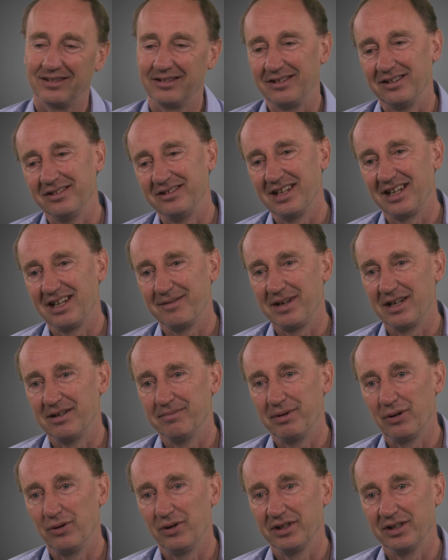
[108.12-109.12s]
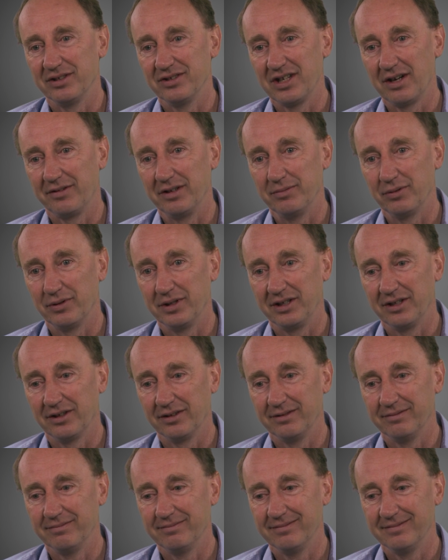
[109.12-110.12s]
to tell about bowling at Geoffrey
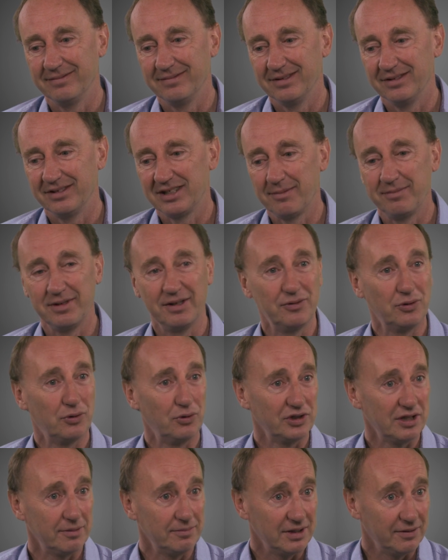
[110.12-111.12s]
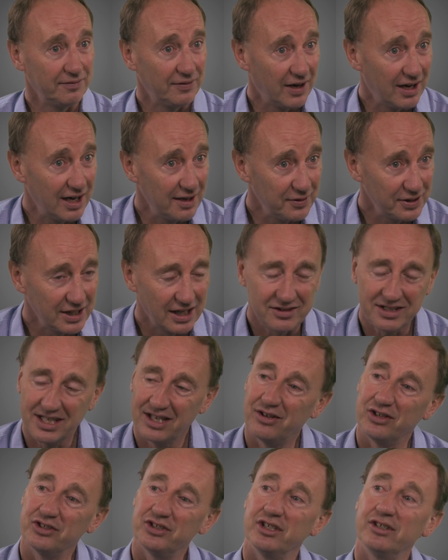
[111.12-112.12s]
Boycott and 74, 75 in that
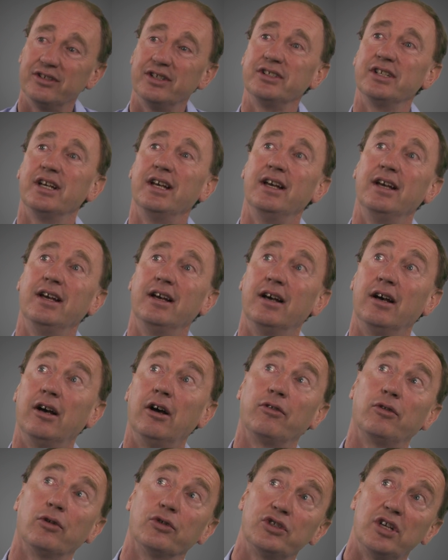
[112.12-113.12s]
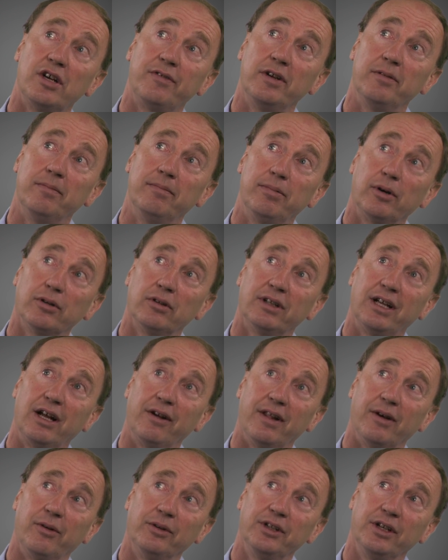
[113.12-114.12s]
Terror series. Of course, Geoffrey bottled
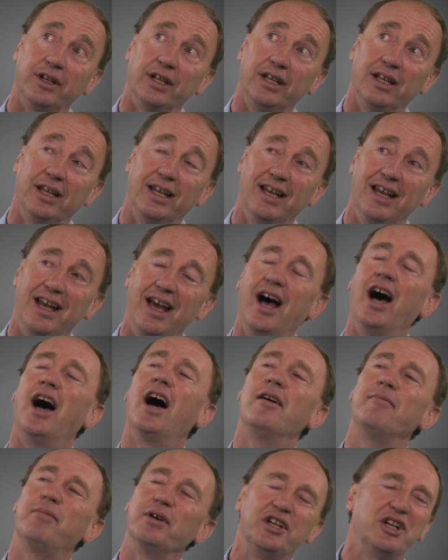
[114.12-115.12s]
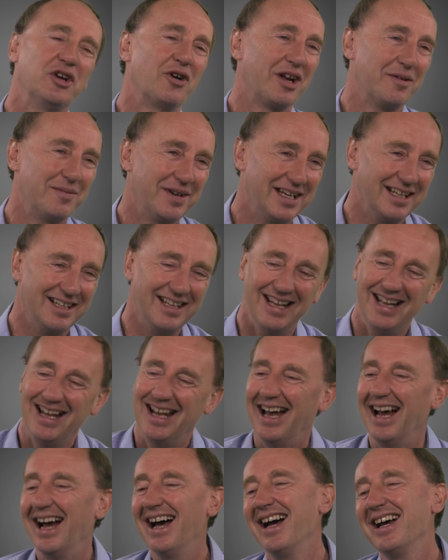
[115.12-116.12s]
out of that one, didn't he? But you know what I mean.
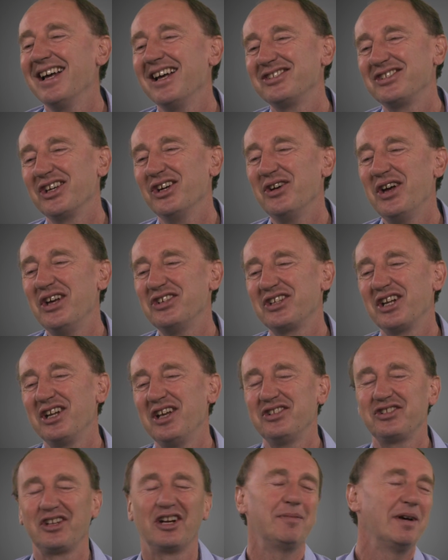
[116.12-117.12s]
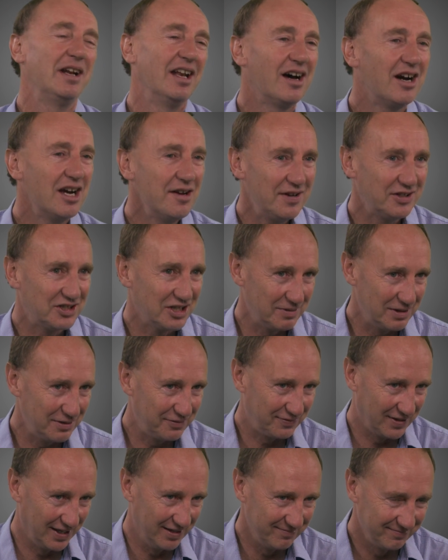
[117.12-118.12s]
So it's going to be live, it's going to
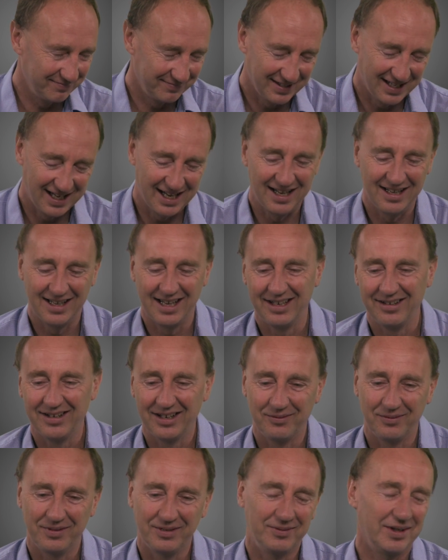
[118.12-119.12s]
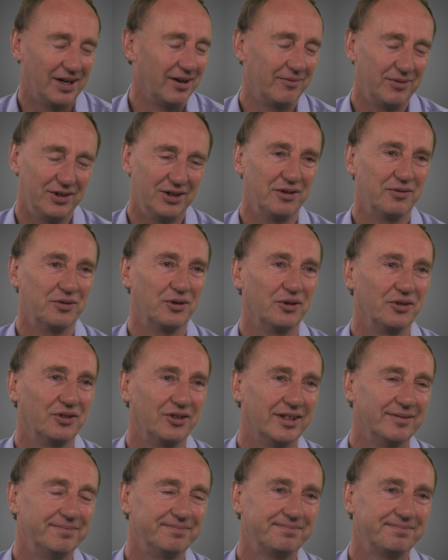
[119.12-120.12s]
be fun, and I'm really looking forward to it.